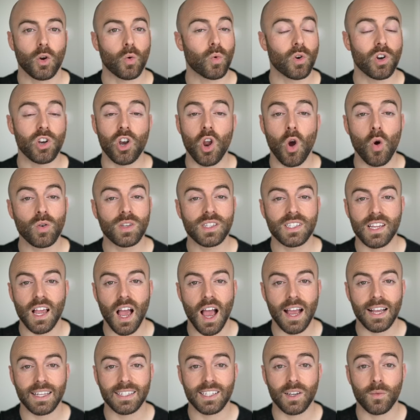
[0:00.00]
There were no
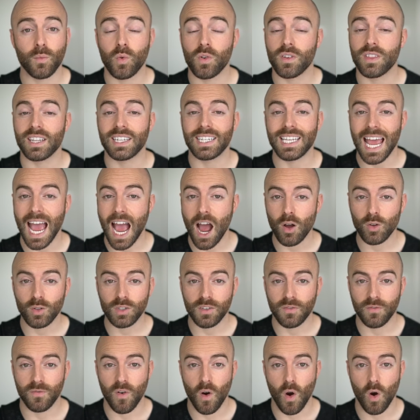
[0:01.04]
signs of where the
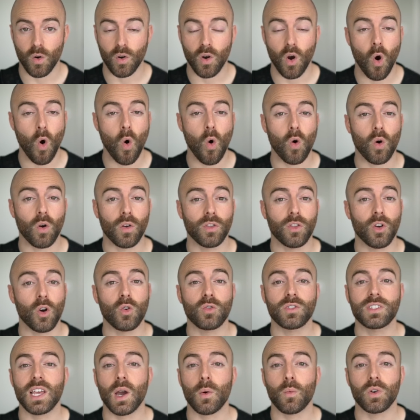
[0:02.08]
townsfolk or
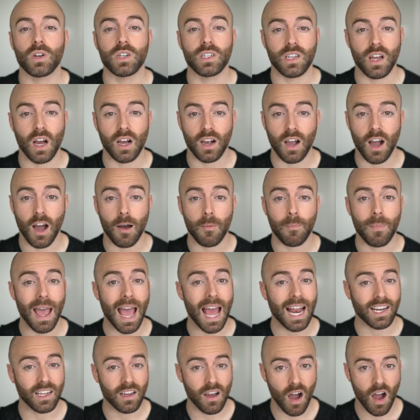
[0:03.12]
those that were dug up
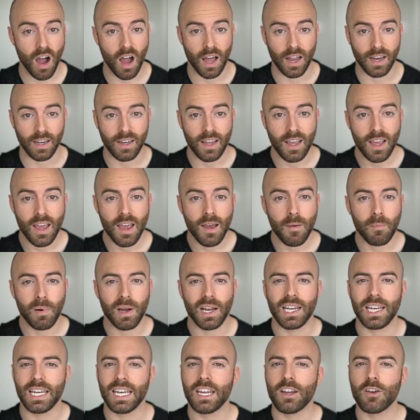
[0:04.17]
had gone,
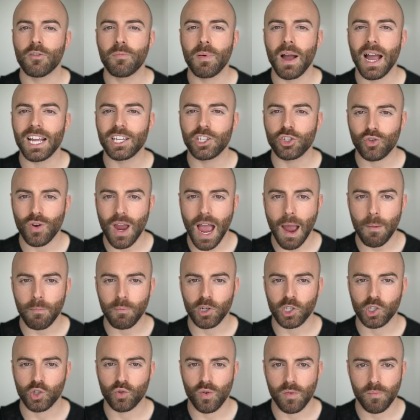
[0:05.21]
but nearby
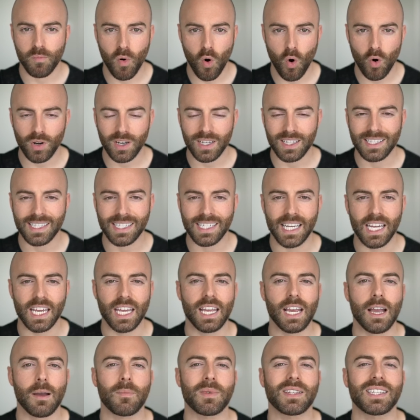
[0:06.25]
trappers reported
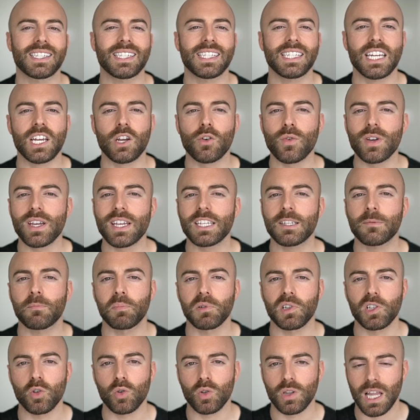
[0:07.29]
seeing a mysterious
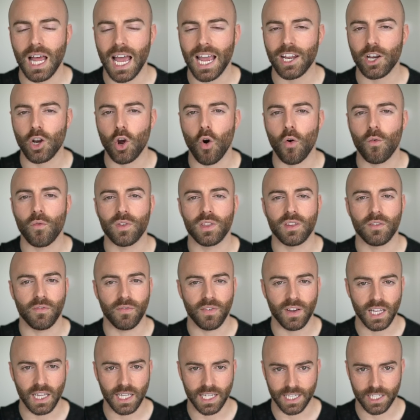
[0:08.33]
blue light over the
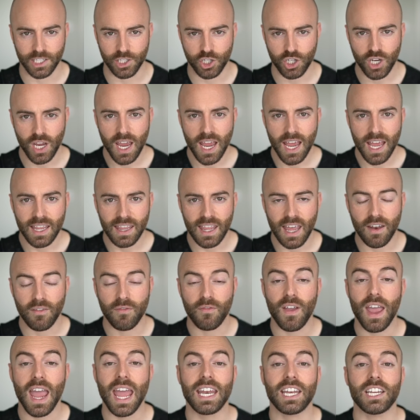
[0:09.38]
village that
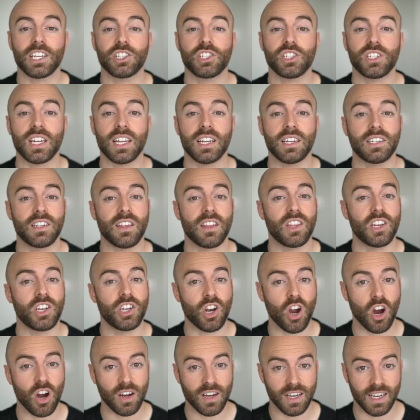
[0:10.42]
vanished into the
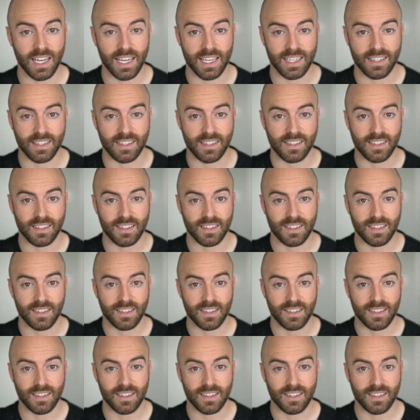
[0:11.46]
darkness.